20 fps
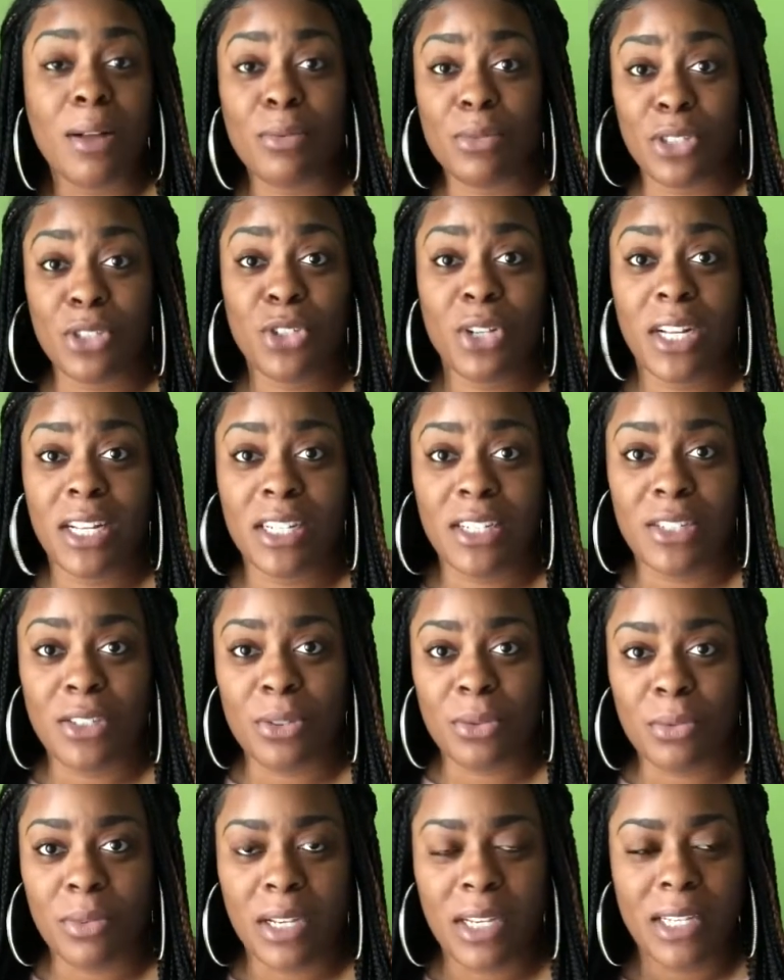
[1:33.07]
was trying to
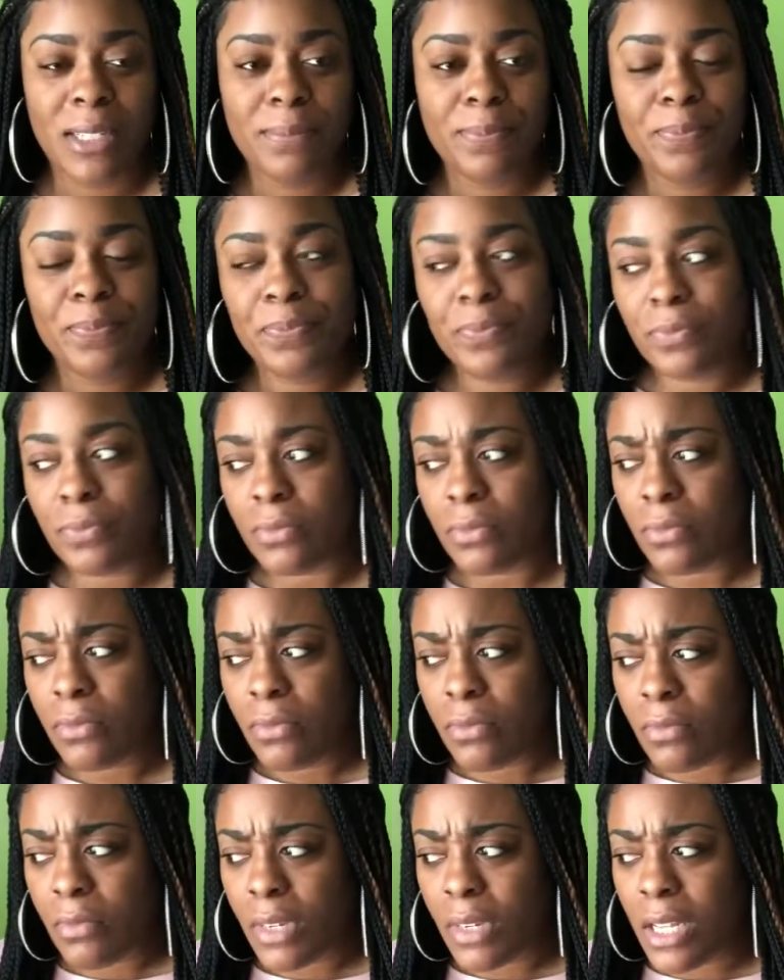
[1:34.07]
do, right?
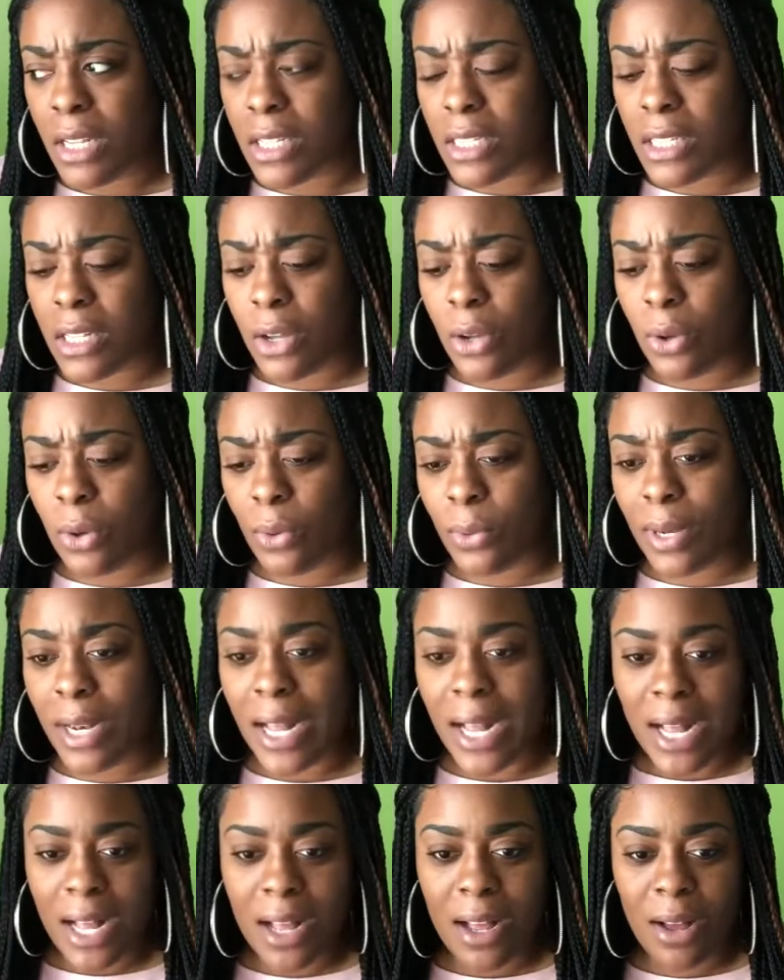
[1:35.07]
So
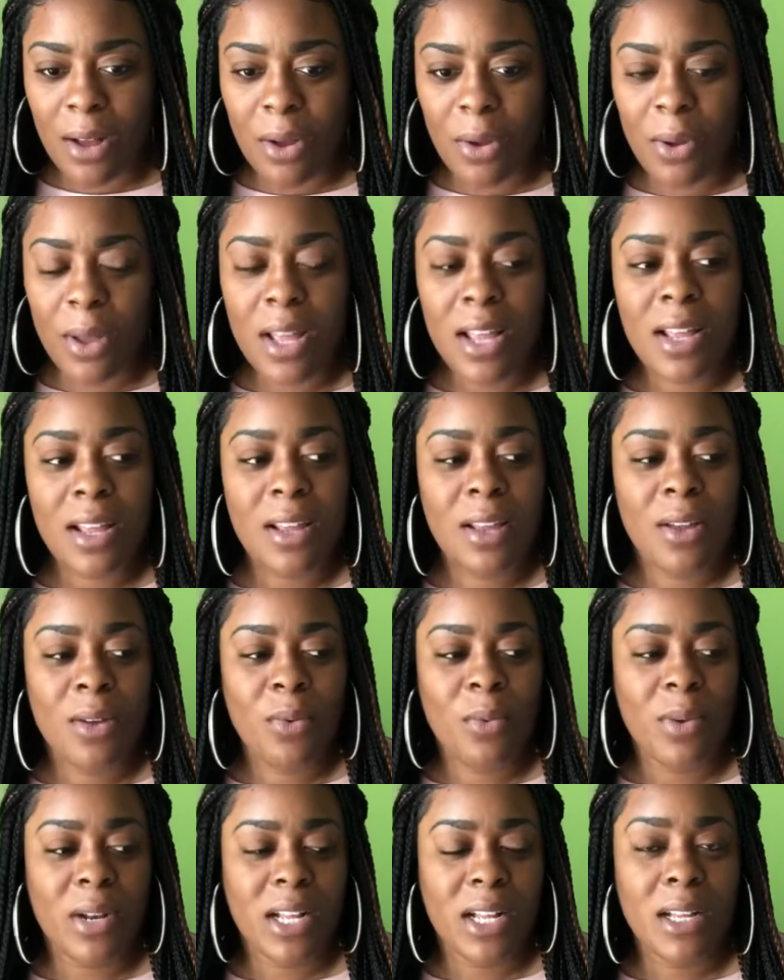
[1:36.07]
now
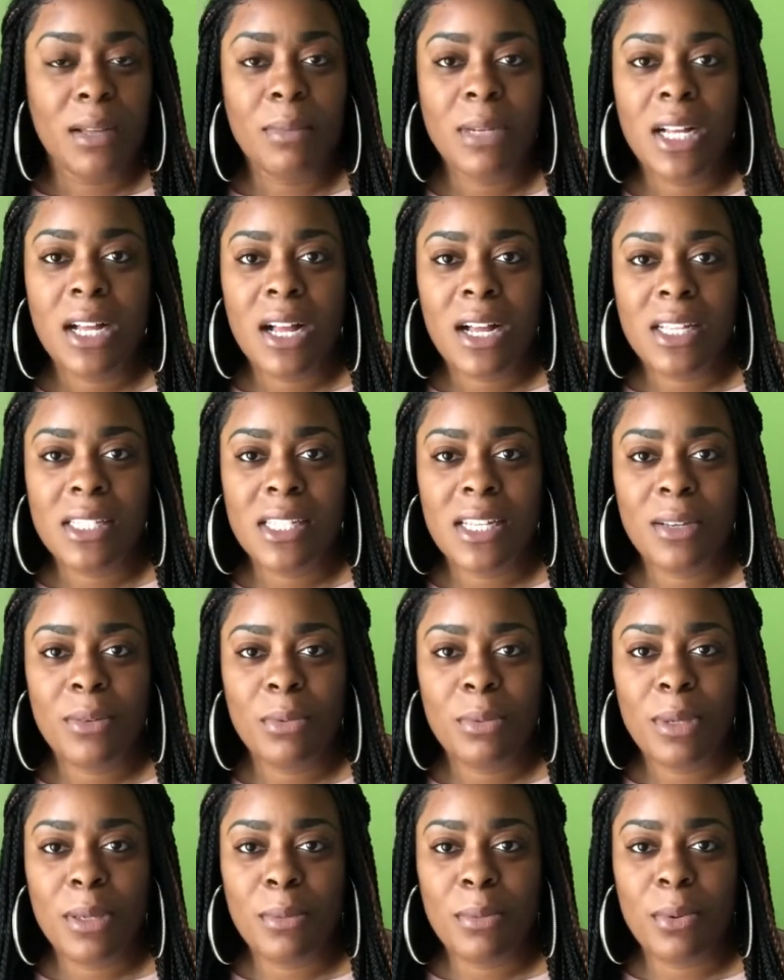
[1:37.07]
when I come into contact with
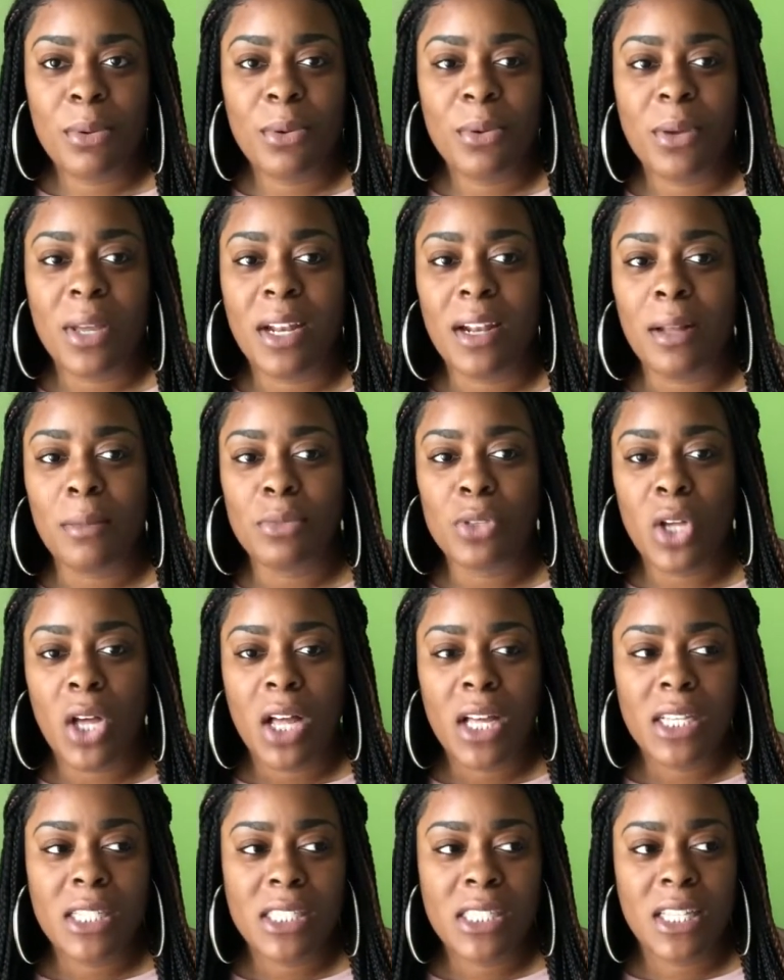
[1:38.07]
people and I'm
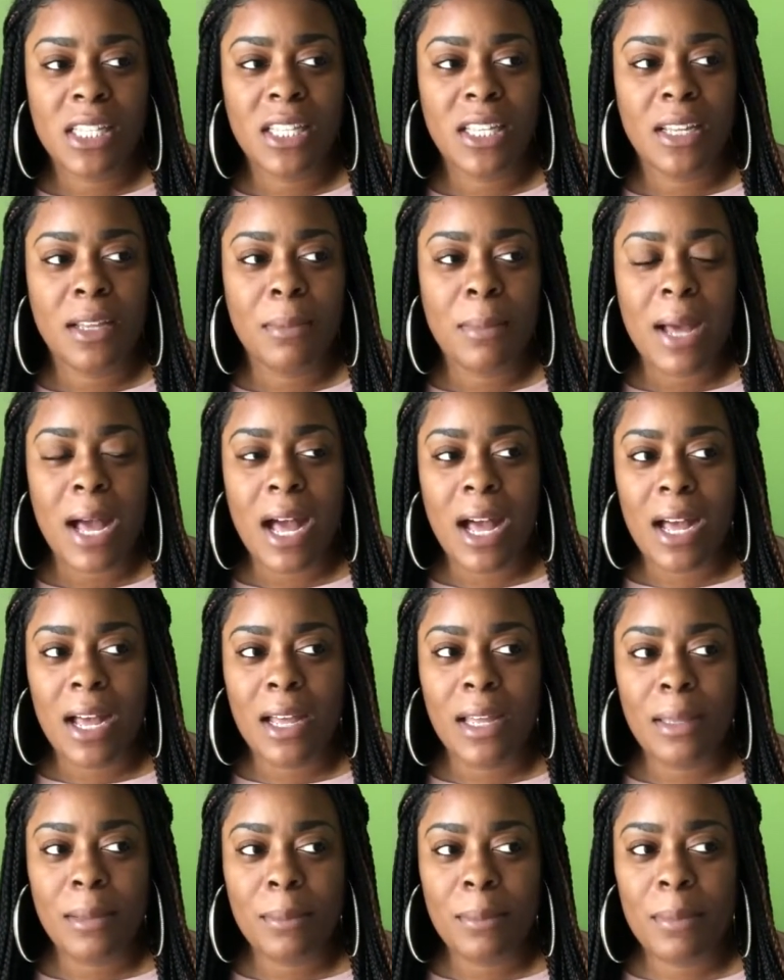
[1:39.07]
talking to them,
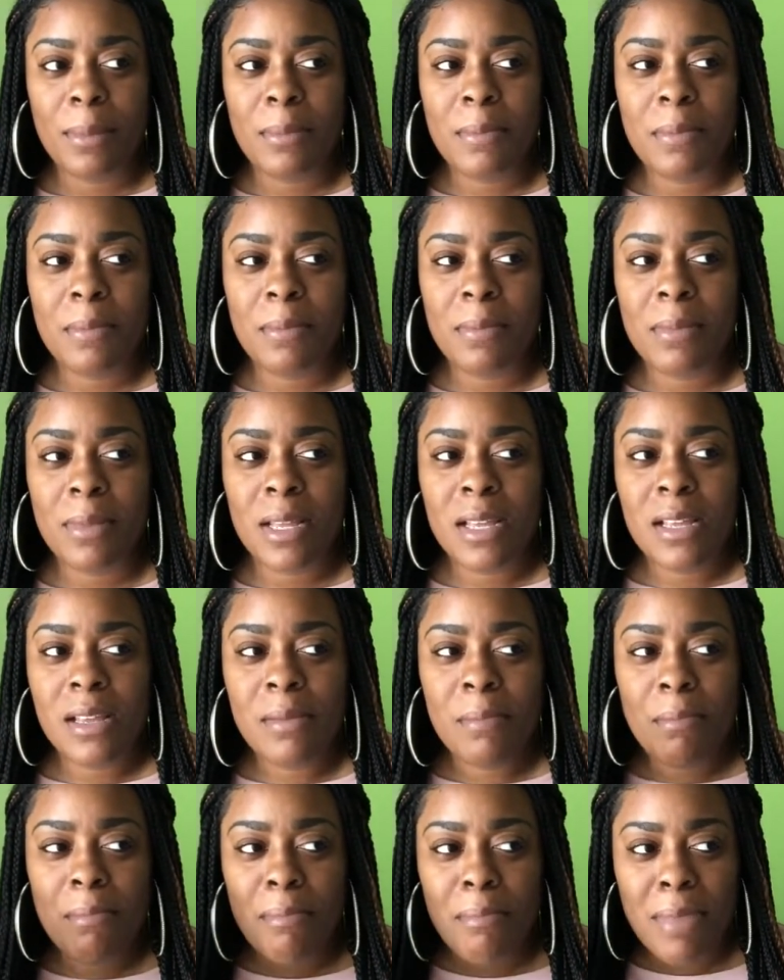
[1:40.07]
I'm
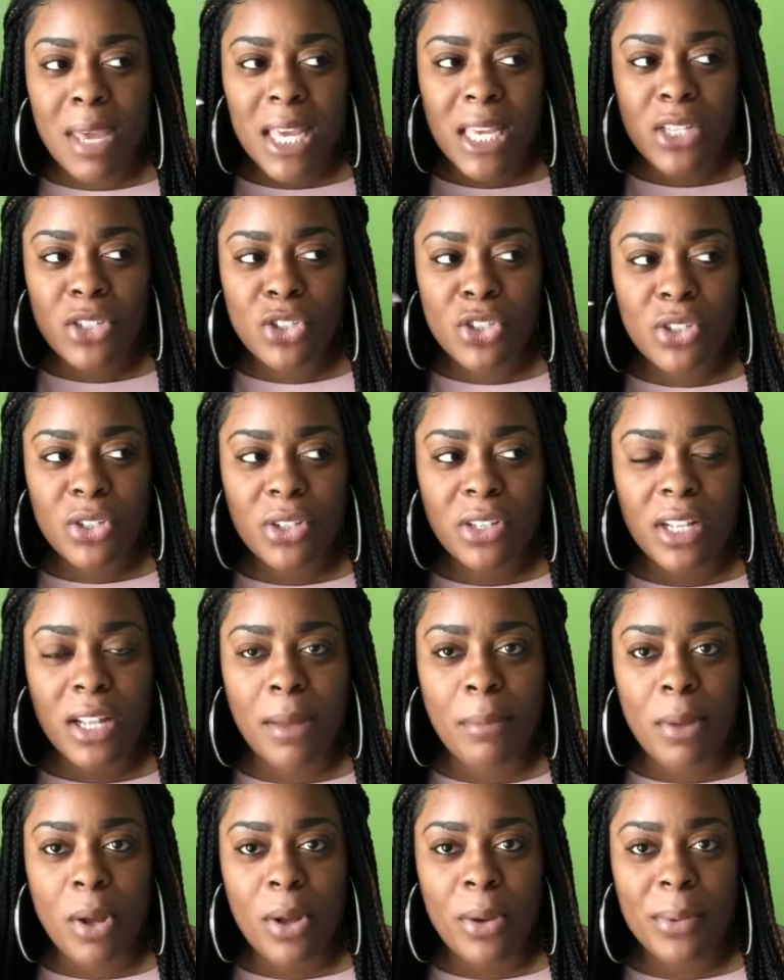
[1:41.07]
making sure that
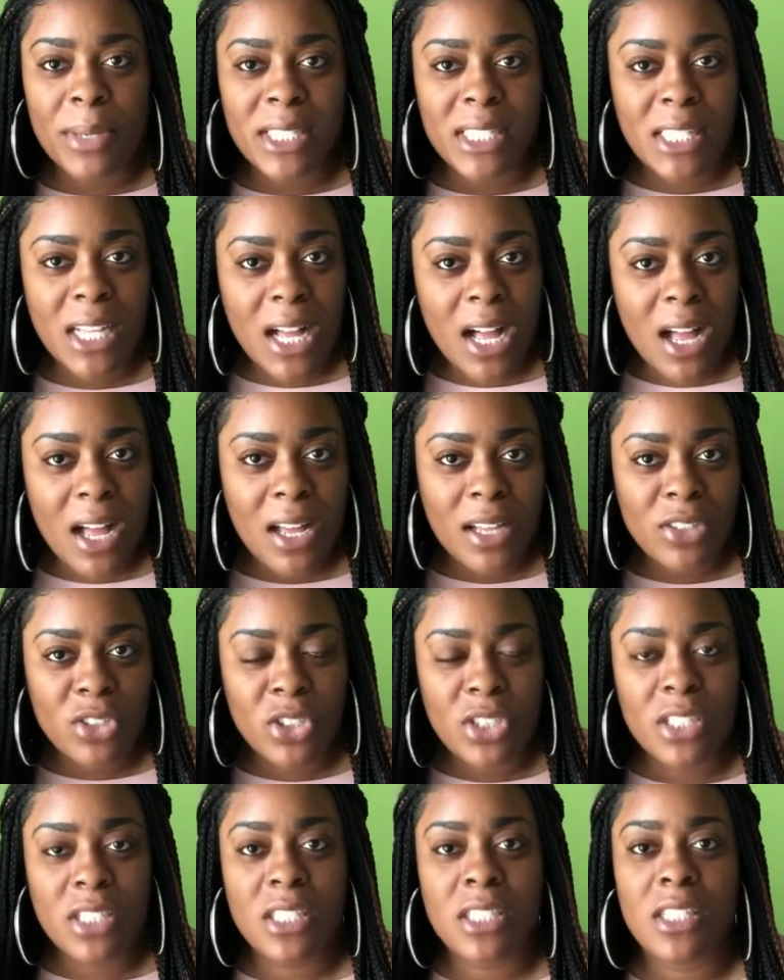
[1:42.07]
I'm always
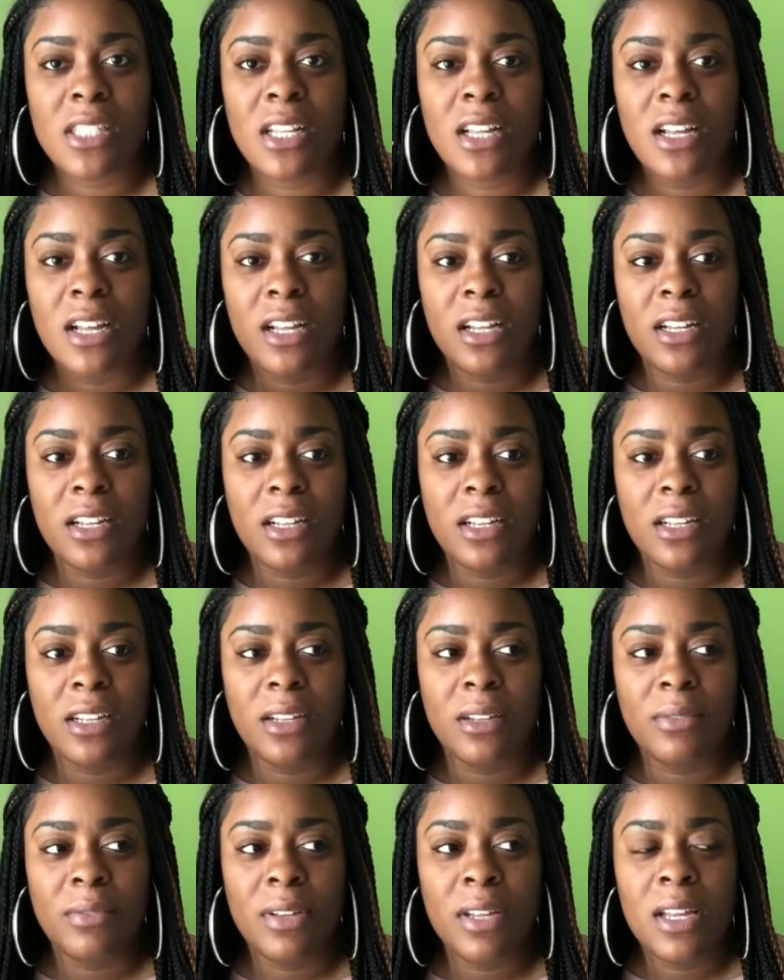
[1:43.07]
conscious
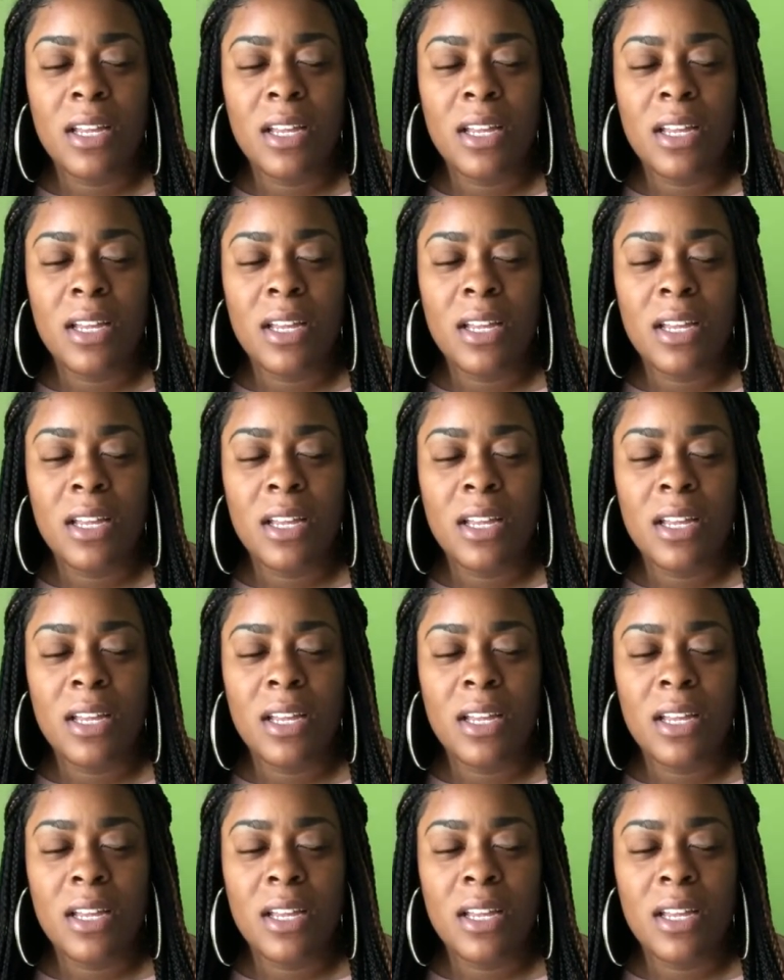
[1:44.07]
of,